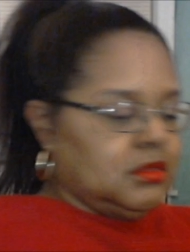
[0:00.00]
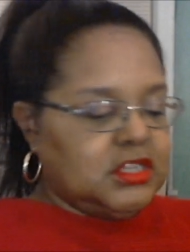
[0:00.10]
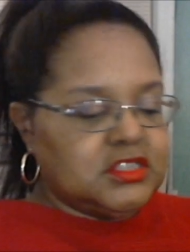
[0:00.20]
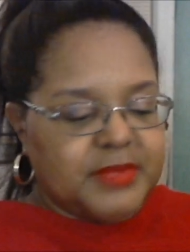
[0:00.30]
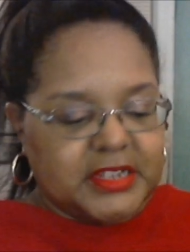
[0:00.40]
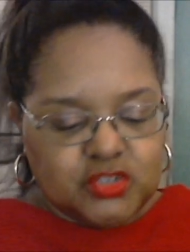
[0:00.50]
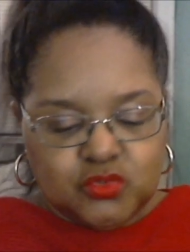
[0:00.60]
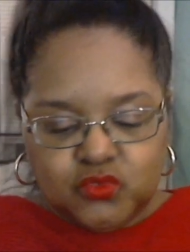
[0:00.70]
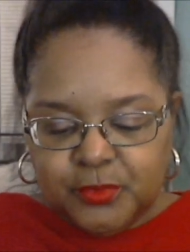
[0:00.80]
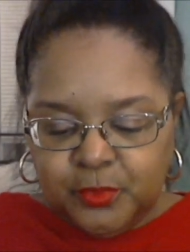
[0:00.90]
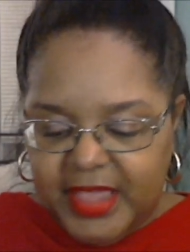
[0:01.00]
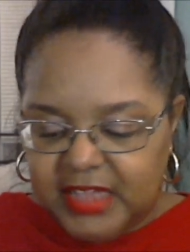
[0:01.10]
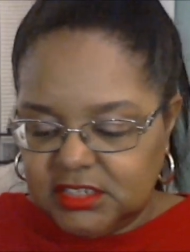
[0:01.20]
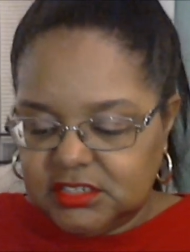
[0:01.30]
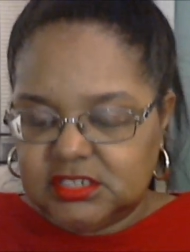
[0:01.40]
These are my two Rimmel
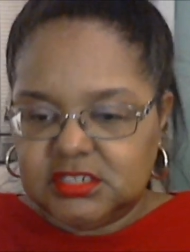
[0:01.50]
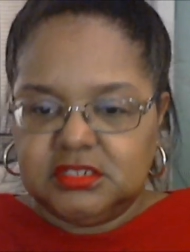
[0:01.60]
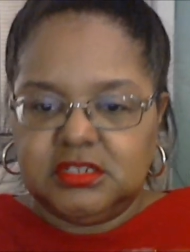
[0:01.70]
palettes.